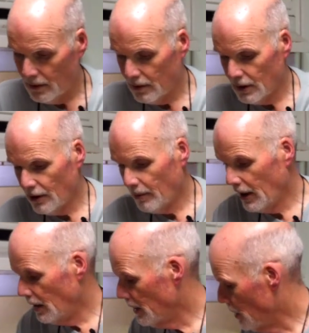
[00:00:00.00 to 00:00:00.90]
Get our
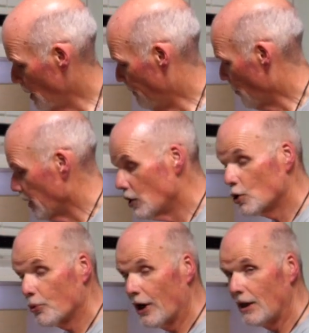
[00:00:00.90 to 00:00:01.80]
baking dish. I've already
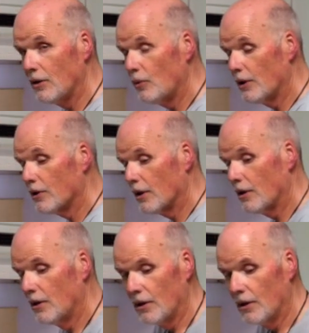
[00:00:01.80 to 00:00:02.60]
sprayed it with a